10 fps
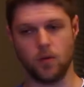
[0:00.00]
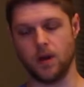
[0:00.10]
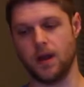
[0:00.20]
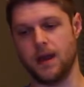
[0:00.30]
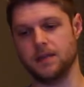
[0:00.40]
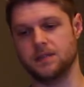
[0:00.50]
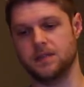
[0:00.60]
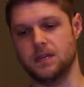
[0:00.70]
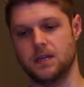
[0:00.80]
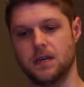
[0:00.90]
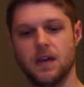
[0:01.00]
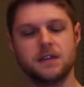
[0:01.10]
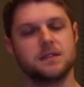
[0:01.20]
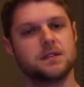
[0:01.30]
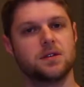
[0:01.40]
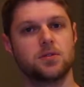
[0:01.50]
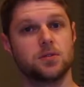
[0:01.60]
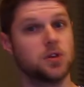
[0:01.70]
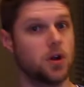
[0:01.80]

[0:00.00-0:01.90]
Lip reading: whereas the 600s